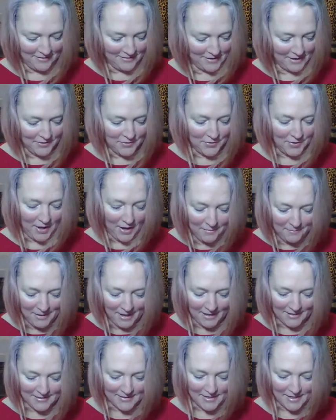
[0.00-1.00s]
That's what I'm
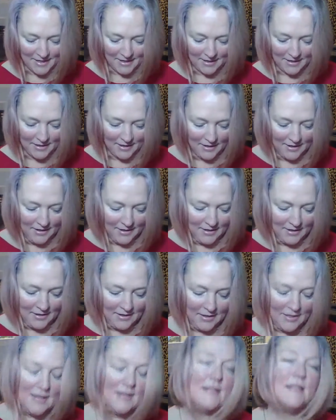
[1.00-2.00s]
asking.
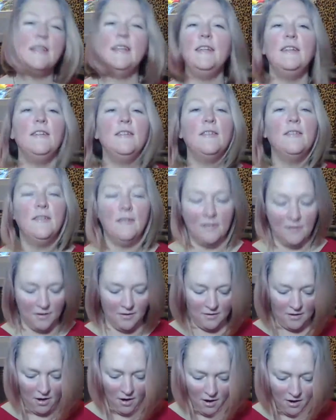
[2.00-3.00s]
Is it
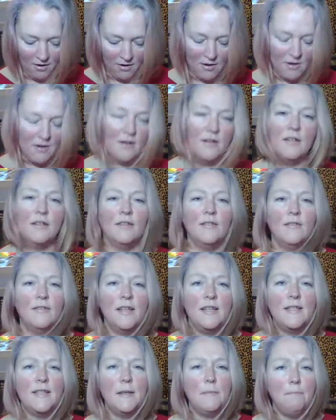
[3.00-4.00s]
hard?
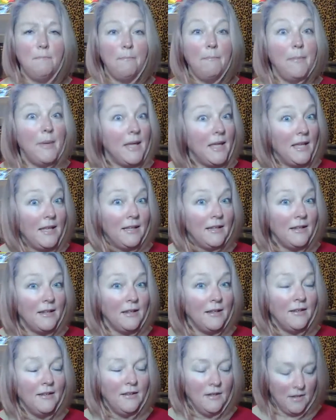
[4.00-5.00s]
Is it
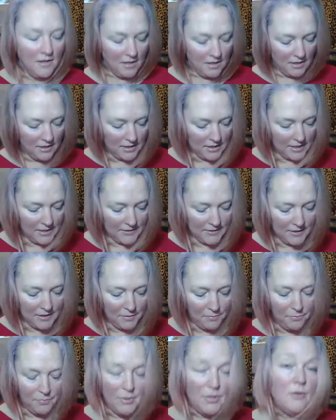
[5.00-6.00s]
mean? Is it
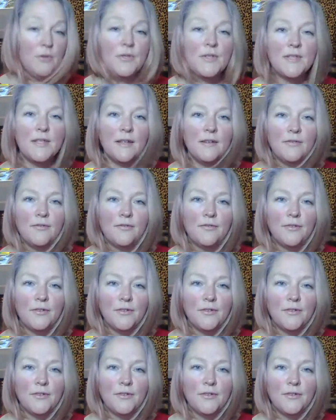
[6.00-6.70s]
abusive?